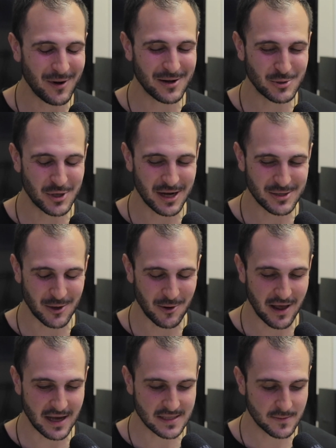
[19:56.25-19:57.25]
want to
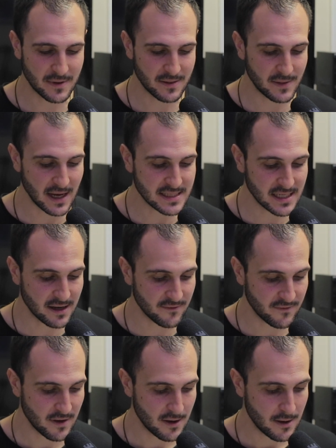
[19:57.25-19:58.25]
generalize the idea of